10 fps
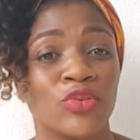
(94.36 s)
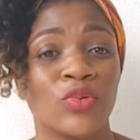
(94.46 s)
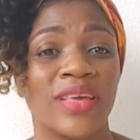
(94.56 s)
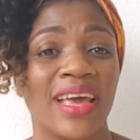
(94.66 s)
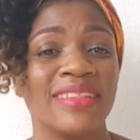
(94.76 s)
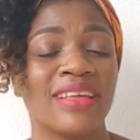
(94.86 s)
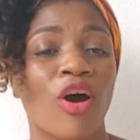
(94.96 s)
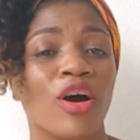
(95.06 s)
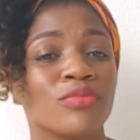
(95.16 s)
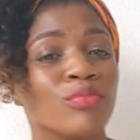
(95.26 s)
to gain the
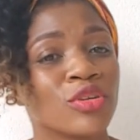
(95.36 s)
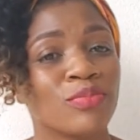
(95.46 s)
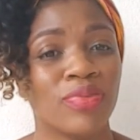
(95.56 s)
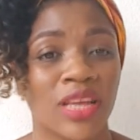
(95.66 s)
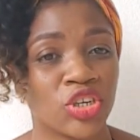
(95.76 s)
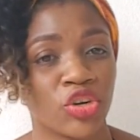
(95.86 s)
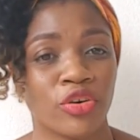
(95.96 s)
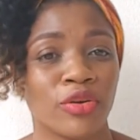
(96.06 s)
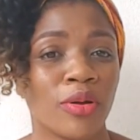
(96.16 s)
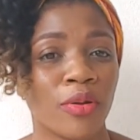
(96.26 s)
utmost
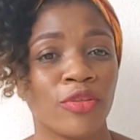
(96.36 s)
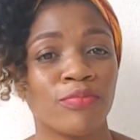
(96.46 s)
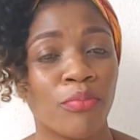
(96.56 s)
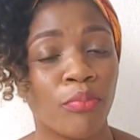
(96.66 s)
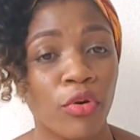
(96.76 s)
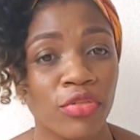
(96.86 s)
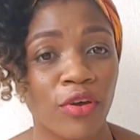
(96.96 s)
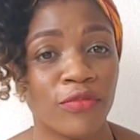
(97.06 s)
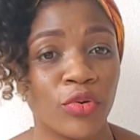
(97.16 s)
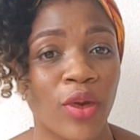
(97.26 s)
pleasure, both
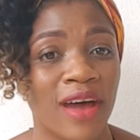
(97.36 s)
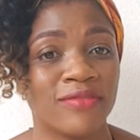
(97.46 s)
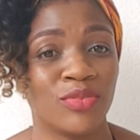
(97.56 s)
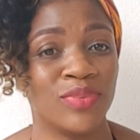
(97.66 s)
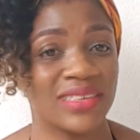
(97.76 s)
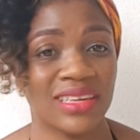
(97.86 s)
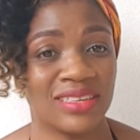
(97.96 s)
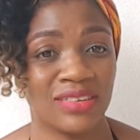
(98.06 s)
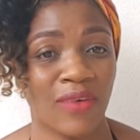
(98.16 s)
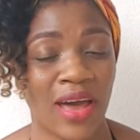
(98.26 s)
of you have to be
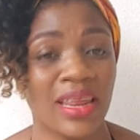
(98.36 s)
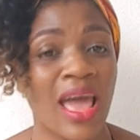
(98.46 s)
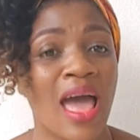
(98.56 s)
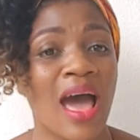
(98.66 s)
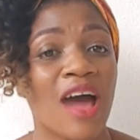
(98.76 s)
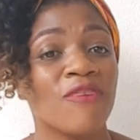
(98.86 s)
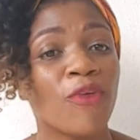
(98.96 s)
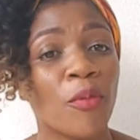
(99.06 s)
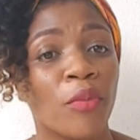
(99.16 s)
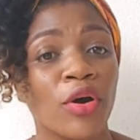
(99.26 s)
satisfied. And
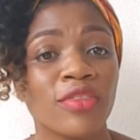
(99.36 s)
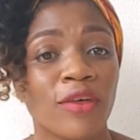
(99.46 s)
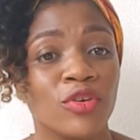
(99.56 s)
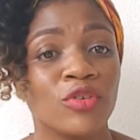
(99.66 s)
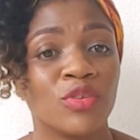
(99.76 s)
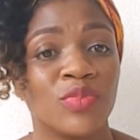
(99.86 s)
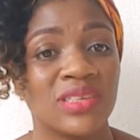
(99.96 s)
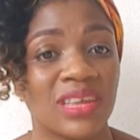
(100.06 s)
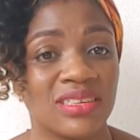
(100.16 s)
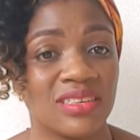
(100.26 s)
for both of you to be
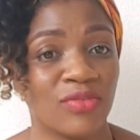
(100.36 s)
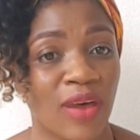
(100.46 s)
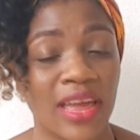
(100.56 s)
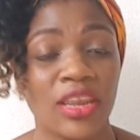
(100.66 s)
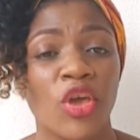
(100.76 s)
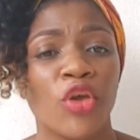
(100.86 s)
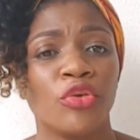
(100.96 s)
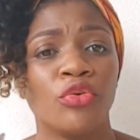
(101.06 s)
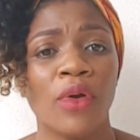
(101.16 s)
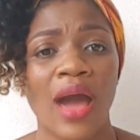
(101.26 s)
satisfied,
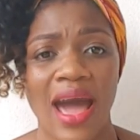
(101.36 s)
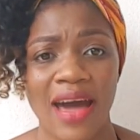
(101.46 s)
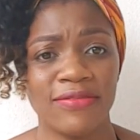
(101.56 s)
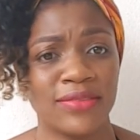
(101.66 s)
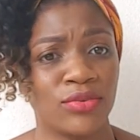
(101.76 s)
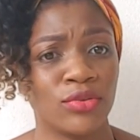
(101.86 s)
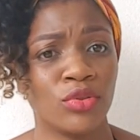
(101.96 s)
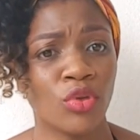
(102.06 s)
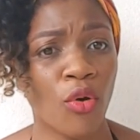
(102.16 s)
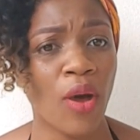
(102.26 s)
you have to
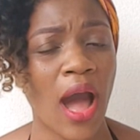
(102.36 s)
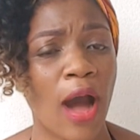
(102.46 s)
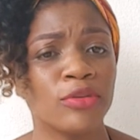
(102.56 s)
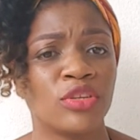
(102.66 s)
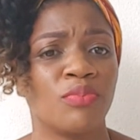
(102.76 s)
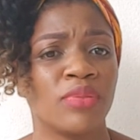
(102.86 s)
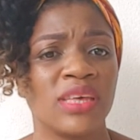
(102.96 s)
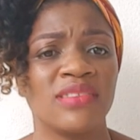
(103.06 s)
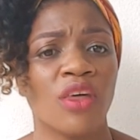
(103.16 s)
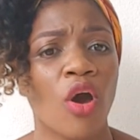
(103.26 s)
know how to
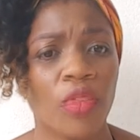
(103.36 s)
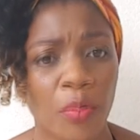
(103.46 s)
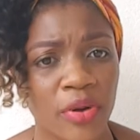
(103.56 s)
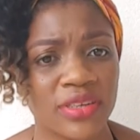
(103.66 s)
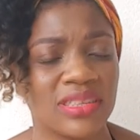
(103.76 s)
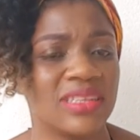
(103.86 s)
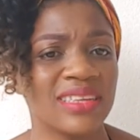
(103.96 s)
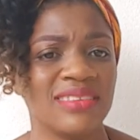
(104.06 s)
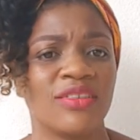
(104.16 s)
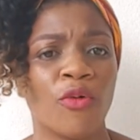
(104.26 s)
please the other person.
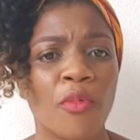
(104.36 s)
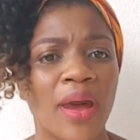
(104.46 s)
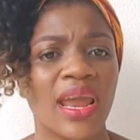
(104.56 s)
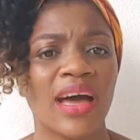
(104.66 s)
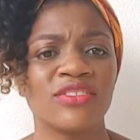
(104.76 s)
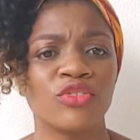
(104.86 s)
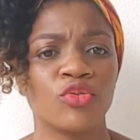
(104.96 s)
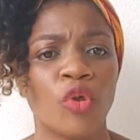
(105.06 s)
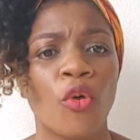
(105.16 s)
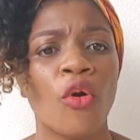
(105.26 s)
That is, the woman has
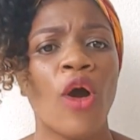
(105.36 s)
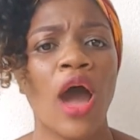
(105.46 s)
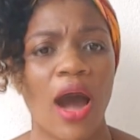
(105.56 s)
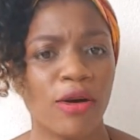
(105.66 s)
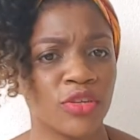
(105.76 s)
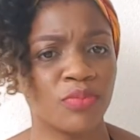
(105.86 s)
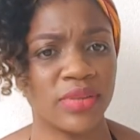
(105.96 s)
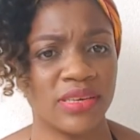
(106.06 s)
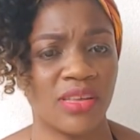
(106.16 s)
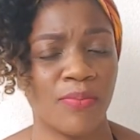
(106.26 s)
to know how to
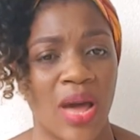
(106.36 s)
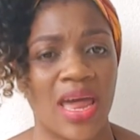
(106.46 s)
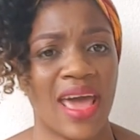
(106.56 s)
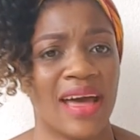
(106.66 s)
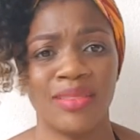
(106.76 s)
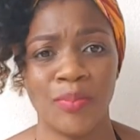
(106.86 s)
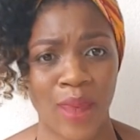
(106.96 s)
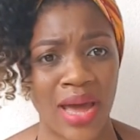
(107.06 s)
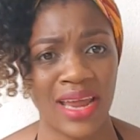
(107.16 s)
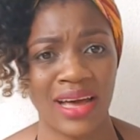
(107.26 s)
please the man, and the
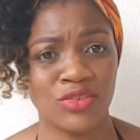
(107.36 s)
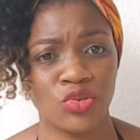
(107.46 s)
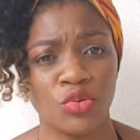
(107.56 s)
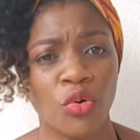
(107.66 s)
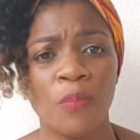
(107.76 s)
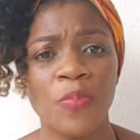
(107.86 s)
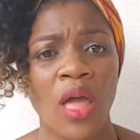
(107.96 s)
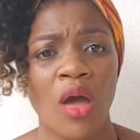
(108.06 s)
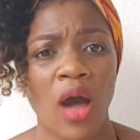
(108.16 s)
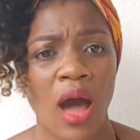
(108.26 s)
man has to know
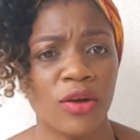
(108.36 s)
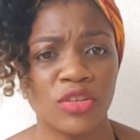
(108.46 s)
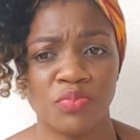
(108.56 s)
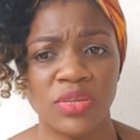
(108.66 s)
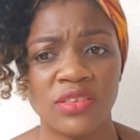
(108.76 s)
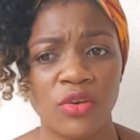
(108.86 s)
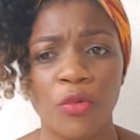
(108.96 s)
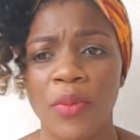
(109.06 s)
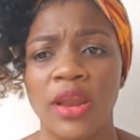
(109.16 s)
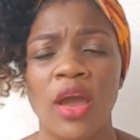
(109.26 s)
how to please the
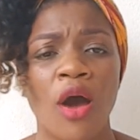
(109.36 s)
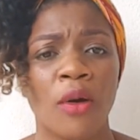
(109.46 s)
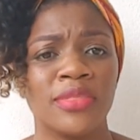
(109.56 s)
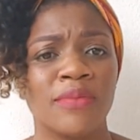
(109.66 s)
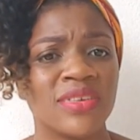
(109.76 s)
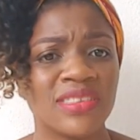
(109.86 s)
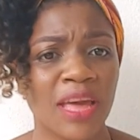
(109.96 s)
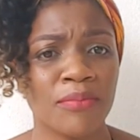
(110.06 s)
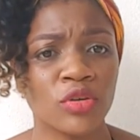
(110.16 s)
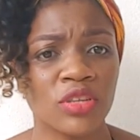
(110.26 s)
woman. The
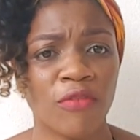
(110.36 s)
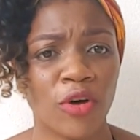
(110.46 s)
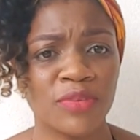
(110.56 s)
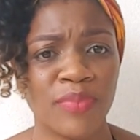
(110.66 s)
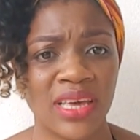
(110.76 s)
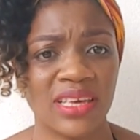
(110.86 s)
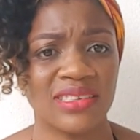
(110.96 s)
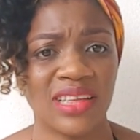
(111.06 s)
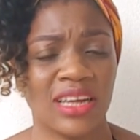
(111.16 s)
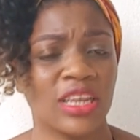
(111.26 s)
mistake most of us make
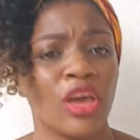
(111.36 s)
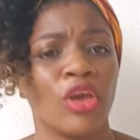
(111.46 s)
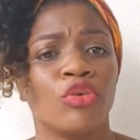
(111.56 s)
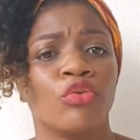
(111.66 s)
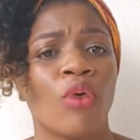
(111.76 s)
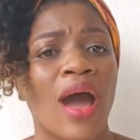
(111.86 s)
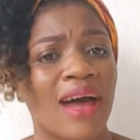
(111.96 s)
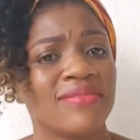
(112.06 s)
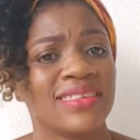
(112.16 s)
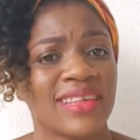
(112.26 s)
is that you
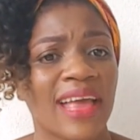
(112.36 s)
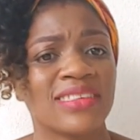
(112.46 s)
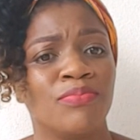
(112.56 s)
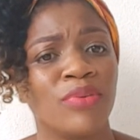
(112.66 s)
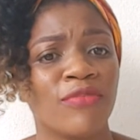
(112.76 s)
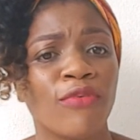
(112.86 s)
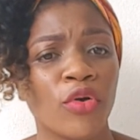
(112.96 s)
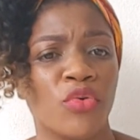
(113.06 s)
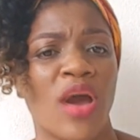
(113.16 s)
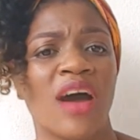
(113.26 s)
have sex
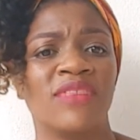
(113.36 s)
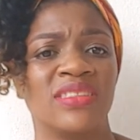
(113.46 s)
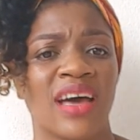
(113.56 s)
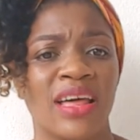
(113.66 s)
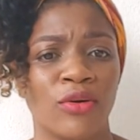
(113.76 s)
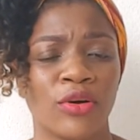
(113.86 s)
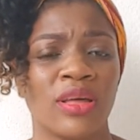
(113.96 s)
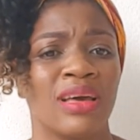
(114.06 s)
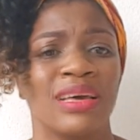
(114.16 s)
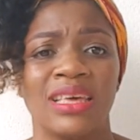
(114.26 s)
before you have the dialogue.
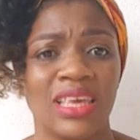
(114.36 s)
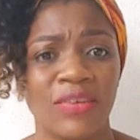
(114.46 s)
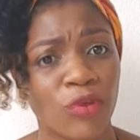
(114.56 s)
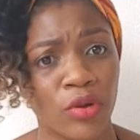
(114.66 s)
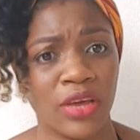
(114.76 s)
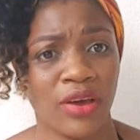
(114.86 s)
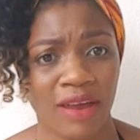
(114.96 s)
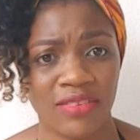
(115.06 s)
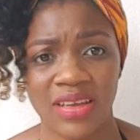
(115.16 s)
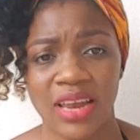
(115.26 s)
If only you
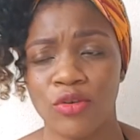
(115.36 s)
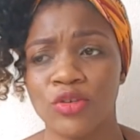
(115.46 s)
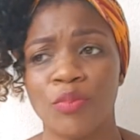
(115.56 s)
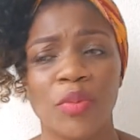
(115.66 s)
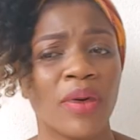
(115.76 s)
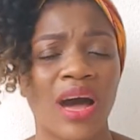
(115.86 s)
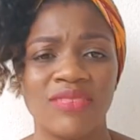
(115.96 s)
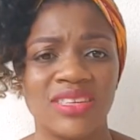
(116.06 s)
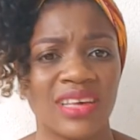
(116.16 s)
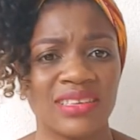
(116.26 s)
have the dialogue. So people
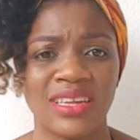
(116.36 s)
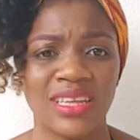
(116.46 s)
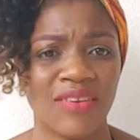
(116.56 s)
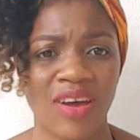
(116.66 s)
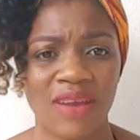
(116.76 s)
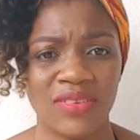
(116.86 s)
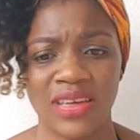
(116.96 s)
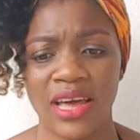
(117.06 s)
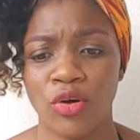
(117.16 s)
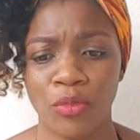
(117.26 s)
have the sex and they never have the
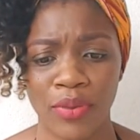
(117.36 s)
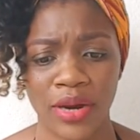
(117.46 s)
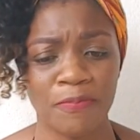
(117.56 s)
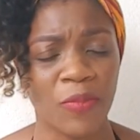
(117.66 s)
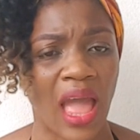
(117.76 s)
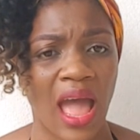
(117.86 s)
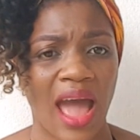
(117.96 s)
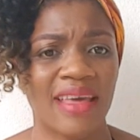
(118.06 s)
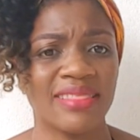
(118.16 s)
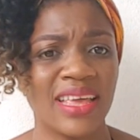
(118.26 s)
dialogue. But
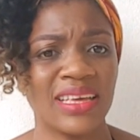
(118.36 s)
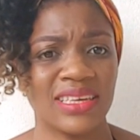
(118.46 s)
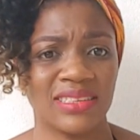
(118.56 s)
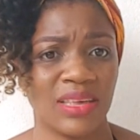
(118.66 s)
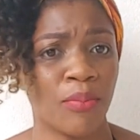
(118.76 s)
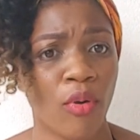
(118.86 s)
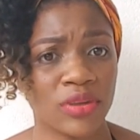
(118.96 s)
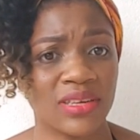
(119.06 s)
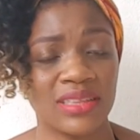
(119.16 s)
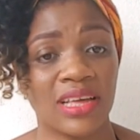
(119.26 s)
I think it's
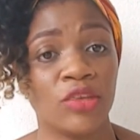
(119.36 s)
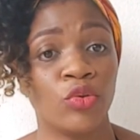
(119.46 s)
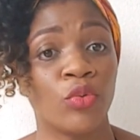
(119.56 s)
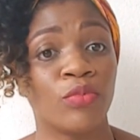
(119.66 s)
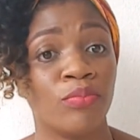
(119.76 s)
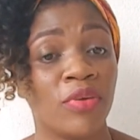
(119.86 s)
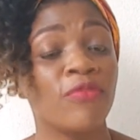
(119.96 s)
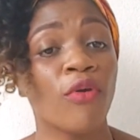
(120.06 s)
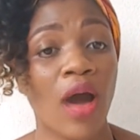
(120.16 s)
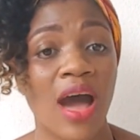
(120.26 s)
important that you,
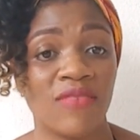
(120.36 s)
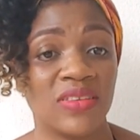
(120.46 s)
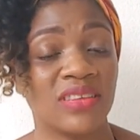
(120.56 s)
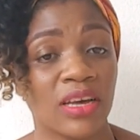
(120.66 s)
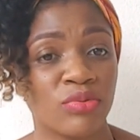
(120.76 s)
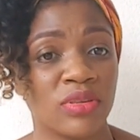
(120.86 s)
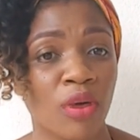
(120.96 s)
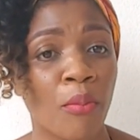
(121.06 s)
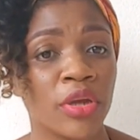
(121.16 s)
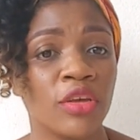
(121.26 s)
before having sex with
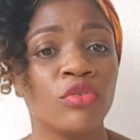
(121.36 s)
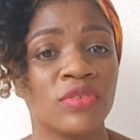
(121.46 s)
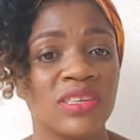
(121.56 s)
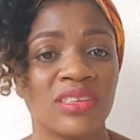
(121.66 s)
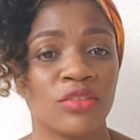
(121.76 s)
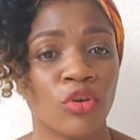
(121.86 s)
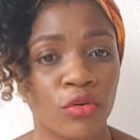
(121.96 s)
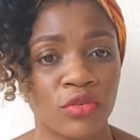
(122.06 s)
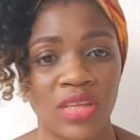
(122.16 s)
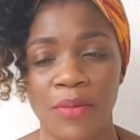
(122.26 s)
somebody, you sit and
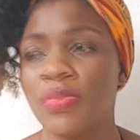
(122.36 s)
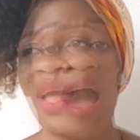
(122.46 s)
talk to them.